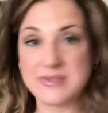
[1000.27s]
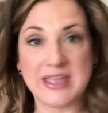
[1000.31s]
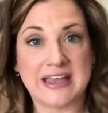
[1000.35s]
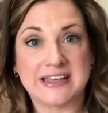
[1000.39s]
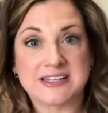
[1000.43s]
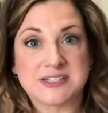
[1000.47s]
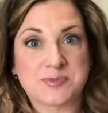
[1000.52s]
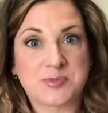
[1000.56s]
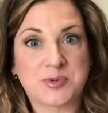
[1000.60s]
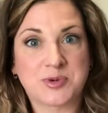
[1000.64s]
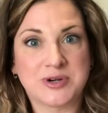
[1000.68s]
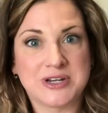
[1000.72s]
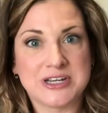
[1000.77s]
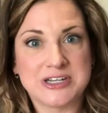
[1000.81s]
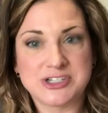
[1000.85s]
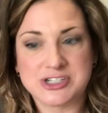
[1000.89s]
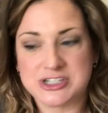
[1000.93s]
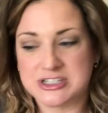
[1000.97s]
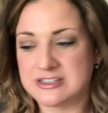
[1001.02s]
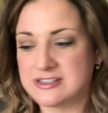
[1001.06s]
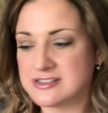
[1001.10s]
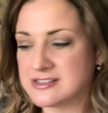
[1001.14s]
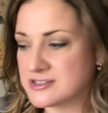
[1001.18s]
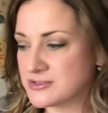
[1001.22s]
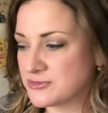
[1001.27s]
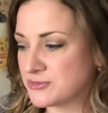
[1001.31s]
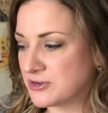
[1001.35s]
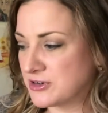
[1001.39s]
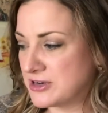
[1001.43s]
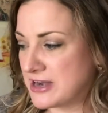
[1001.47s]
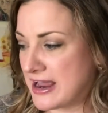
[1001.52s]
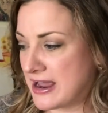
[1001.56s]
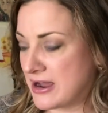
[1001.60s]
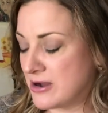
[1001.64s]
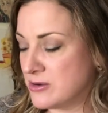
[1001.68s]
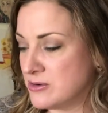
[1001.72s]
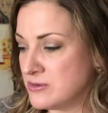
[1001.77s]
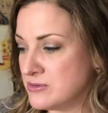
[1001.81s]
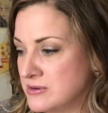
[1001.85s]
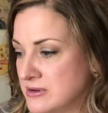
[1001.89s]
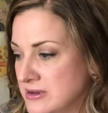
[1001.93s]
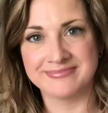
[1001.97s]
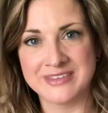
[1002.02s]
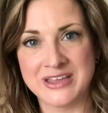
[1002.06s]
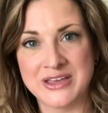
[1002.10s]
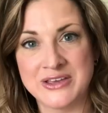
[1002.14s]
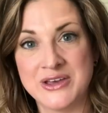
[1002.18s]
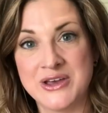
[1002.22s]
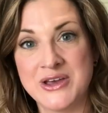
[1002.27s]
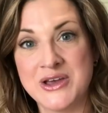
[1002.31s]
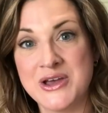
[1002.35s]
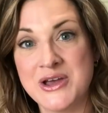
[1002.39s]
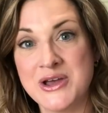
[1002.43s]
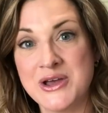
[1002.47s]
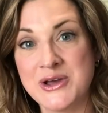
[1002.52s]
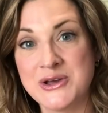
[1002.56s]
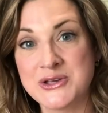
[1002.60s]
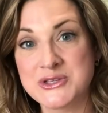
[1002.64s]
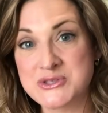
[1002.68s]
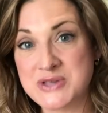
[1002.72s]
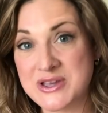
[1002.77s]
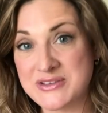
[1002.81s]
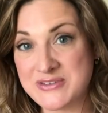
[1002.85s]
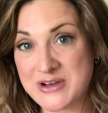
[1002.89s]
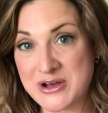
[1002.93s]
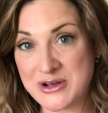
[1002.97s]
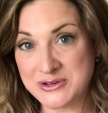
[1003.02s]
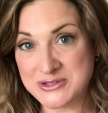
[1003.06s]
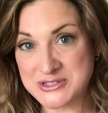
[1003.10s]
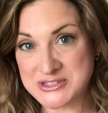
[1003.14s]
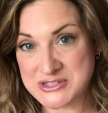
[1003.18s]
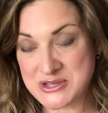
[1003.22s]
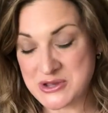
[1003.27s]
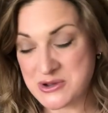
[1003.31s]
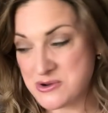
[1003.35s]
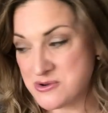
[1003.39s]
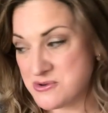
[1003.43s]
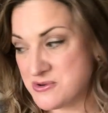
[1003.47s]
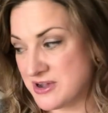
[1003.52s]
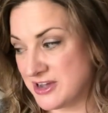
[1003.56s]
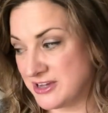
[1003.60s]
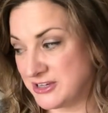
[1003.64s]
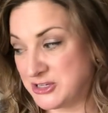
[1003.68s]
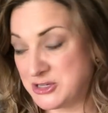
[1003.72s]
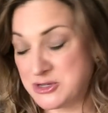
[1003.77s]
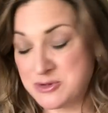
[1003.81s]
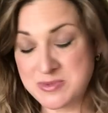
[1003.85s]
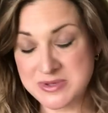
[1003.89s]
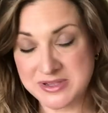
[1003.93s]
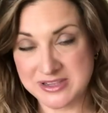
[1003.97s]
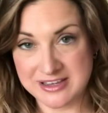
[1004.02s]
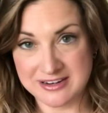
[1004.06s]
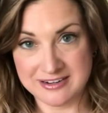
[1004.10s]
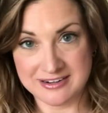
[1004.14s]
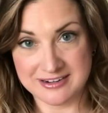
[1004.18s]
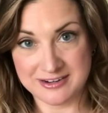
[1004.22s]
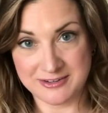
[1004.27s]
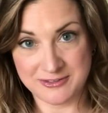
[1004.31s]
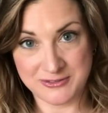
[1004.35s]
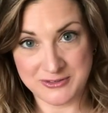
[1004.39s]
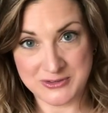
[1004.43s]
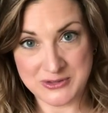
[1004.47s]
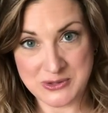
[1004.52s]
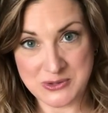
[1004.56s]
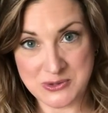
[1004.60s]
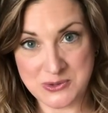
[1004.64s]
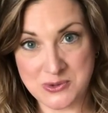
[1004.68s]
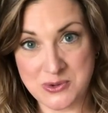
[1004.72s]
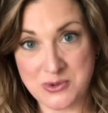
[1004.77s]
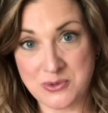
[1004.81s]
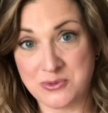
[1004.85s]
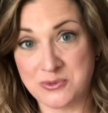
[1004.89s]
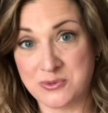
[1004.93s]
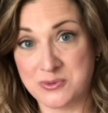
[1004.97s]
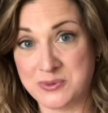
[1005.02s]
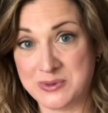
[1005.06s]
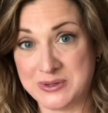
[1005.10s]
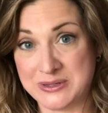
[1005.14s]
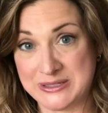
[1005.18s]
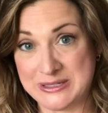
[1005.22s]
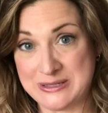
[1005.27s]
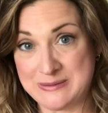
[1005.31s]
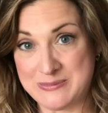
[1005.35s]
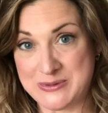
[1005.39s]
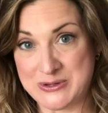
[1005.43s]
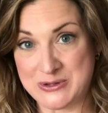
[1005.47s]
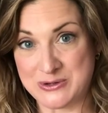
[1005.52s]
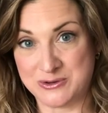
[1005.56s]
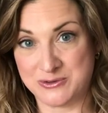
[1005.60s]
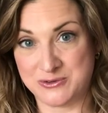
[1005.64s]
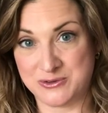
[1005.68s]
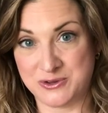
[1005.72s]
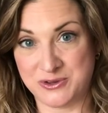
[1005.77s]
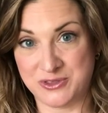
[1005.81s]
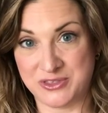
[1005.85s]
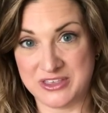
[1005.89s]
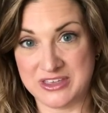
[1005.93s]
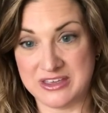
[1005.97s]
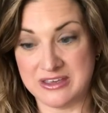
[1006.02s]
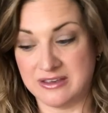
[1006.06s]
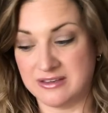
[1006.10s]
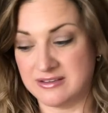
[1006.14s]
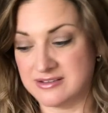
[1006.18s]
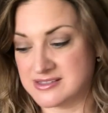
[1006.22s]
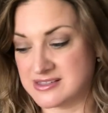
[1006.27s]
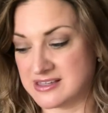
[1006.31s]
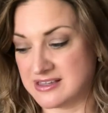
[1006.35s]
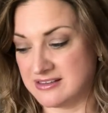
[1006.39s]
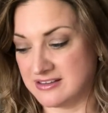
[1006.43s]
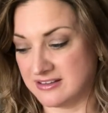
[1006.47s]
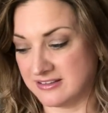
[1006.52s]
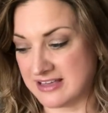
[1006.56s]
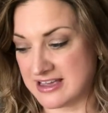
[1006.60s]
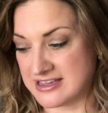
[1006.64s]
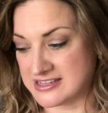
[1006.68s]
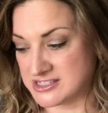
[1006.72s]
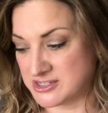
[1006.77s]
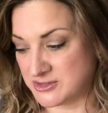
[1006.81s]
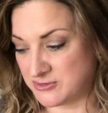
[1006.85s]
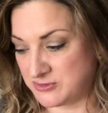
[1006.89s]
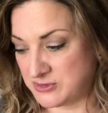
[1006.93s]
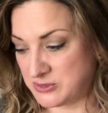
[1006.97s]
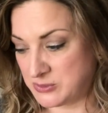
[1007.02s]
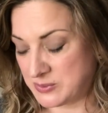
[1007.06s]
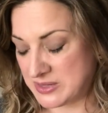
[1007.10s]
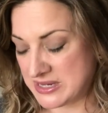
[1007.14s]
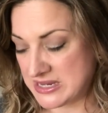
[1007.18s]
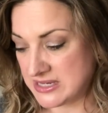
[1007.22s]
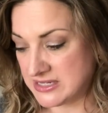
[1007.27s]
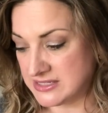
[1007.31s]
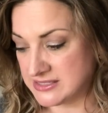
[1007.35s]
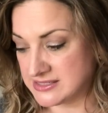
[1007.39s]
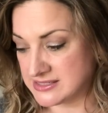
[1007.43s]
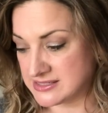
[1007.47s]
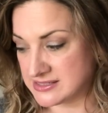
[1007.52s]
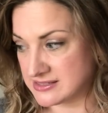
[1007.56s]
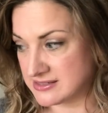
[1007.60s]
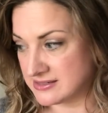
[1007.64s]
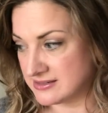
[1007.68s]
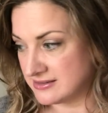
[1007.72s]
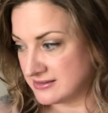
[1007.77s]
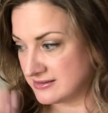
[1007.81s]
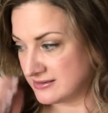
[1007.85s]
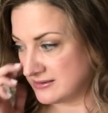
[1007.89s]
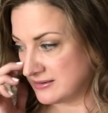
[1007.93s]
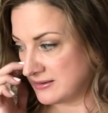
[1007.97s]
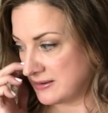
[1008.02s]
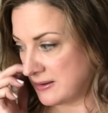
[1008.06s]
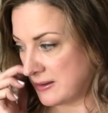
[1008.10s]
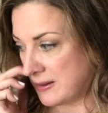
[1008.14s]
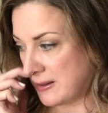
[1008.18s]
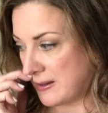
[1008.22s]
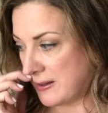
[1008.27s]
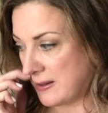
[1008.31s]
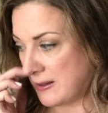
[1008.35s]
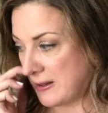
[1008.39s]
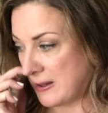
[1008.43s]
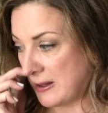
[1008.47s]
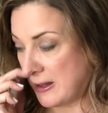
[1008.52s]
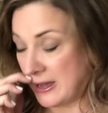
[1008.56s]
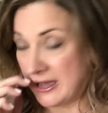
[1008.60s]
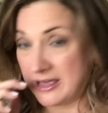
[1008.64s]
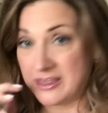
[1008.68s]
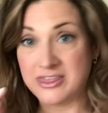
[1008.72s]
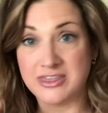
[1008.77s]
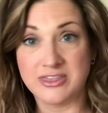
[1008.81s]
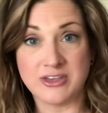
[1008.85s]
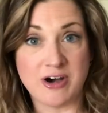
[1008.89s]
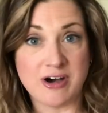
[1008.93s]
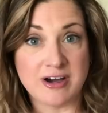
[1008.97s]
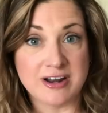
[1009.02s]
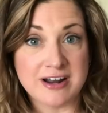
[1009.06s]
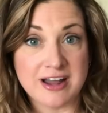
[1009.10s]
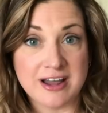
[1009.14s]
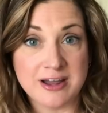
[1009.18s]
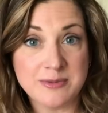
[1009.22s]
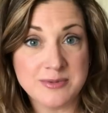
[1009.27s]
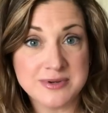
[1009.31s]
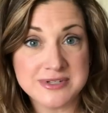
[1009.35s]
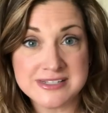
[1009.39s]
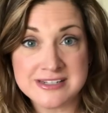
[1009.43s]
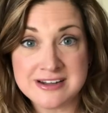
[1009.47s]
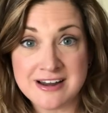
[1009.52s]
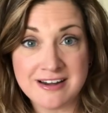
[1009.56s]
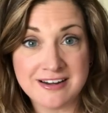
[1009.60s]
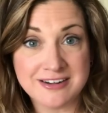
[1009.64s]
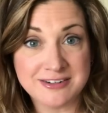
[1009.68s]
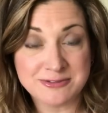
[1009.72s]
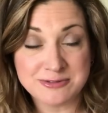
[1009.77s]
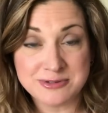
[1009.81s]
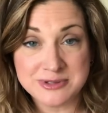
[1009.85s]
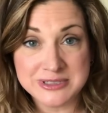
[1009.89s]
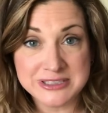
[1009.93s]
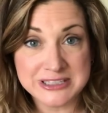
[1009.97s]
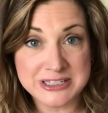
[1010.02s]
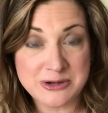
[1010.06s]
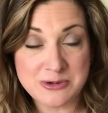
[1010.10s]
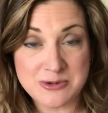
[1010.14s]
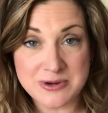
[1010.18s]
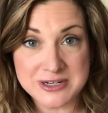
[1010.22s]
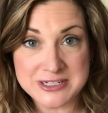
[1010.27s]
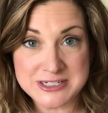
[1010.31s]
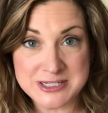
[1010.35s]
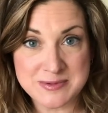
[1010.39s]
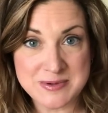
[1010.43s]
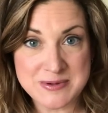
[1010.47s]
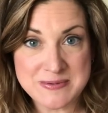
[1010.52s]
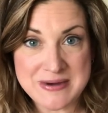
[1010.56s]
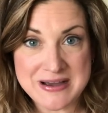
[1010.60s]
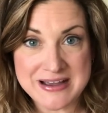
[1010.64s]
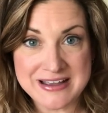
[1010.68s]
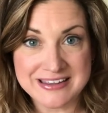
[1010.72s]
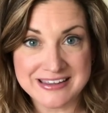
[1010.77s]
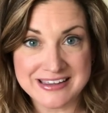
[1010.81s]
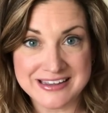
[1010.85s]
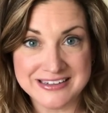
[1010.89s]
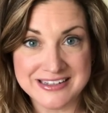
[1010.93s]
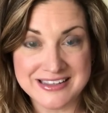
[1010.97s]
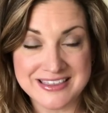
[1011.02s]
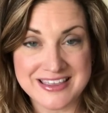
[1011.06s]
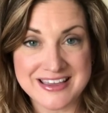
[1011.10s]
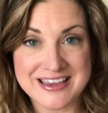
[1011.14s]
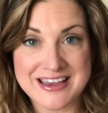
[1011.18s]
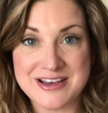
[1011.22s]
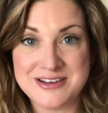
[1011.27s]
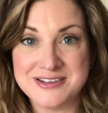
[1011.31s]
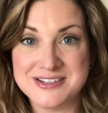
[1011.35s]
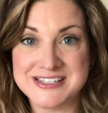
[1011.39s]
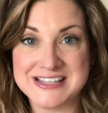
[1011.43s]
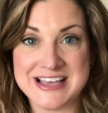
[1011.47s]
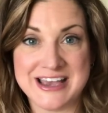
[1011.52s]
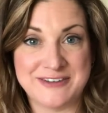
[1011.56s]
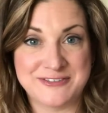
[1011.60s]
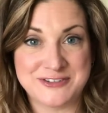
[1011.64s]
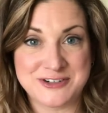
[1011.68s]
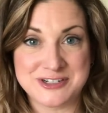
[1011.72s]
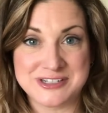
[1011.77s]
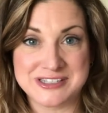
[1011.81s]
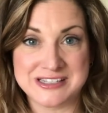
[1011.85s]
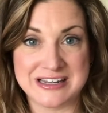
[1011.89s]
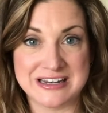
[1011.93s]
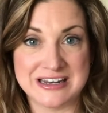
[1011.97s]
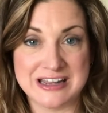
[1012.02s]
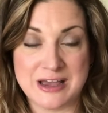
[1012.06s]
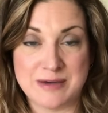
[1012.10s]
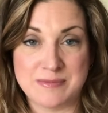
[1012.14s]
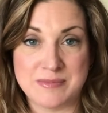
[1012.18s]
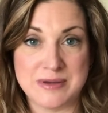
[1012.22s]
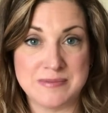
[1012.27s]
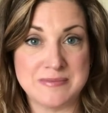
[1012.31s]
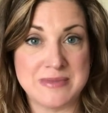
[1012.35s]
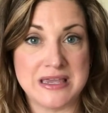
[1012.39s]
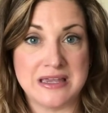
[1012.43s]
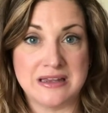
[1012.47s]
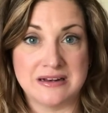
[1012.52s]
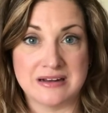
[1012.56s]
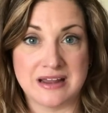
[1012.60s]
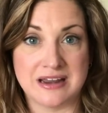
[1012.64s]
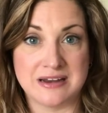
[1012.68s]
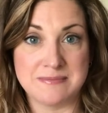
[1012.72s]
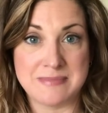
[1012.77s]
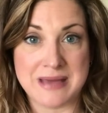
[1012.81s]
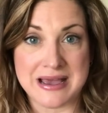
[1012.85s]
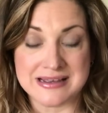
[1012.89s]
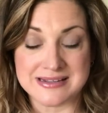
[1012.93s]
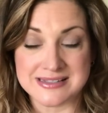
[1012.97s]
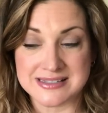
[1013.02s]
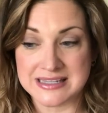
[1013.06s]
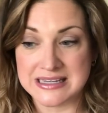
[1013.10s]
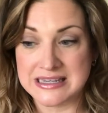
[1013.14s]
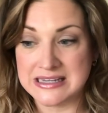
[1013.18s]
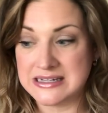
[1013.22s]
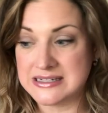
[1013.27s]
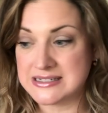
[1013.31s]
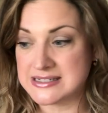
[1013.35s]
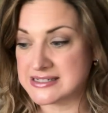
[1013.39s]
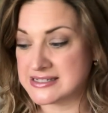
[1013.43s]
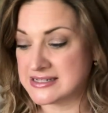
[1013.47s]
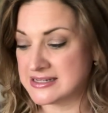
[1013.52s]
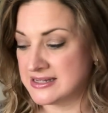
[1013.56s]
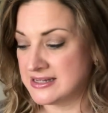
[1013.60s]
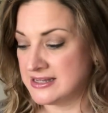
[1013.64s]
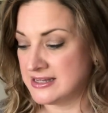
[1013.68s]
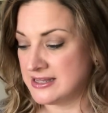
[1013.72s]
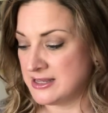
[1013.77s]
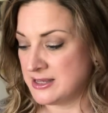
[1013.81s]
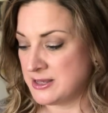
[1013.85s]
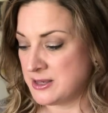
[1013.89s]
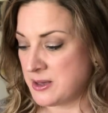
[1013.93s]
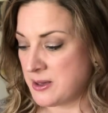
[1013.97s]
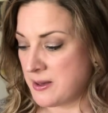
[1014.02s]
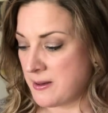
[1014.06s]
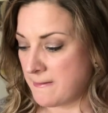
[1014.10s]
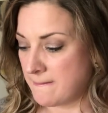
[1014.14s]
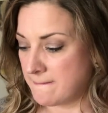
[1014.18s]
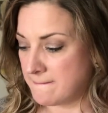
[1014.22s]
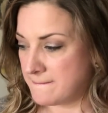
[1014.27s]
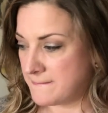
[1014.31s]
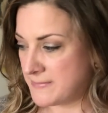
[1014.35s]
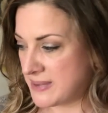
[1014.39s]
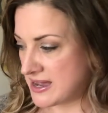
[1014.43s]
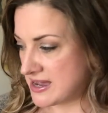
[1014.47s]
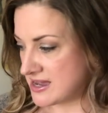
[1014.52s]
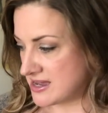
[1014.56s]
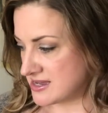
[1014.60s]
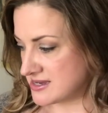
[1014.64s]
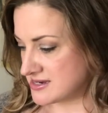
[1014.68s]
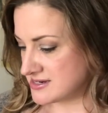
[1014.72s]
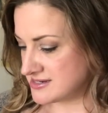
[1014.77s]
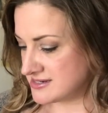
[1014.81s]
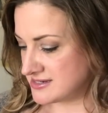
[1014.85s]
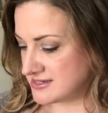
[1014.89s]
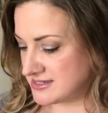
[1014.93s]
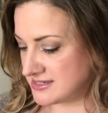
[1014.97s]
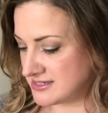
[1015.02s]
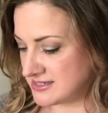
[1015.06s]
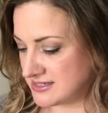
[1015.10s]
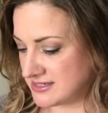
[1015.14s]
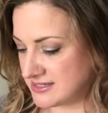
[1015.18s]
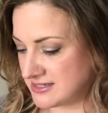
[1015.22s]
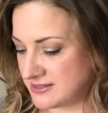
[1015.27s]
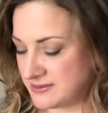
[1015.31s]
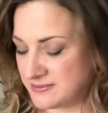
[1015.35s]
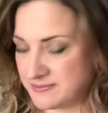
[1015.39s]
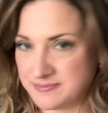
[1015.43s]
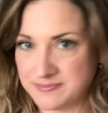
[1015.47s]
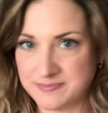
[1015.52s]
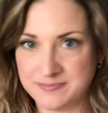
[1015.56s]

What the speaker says: aspirations for now. So I've also accumulated a few really beautiful things in the last few weeks. I thought I was not really going to be buying anything else after setting up my Make 9 basket, but